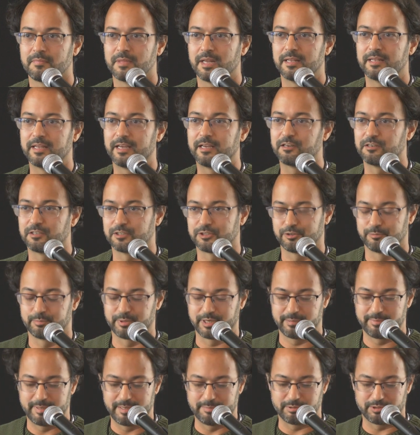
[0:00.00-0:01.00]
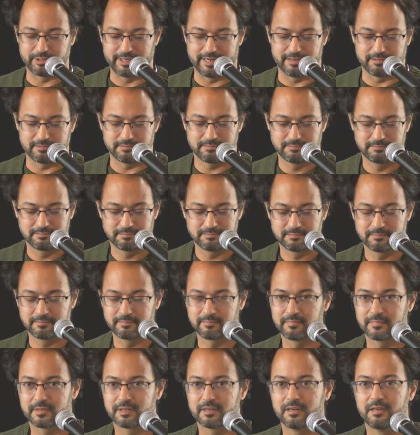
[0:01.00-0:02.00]
and they can also bring people down.
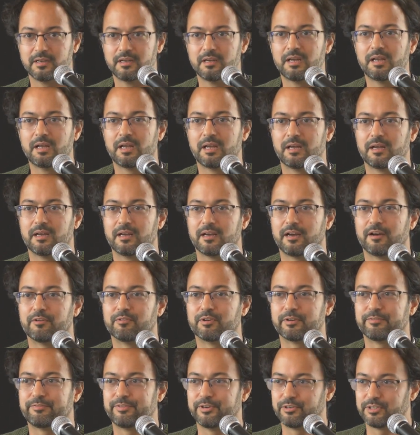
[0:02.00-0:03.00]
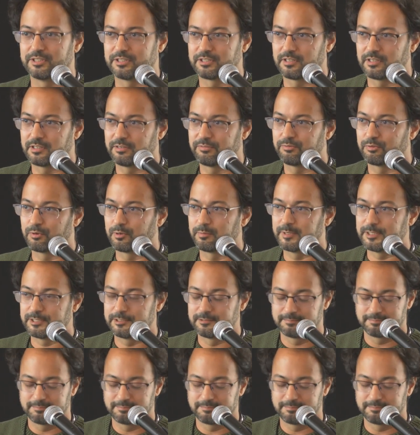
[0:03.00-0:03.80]
I want to focus on the former.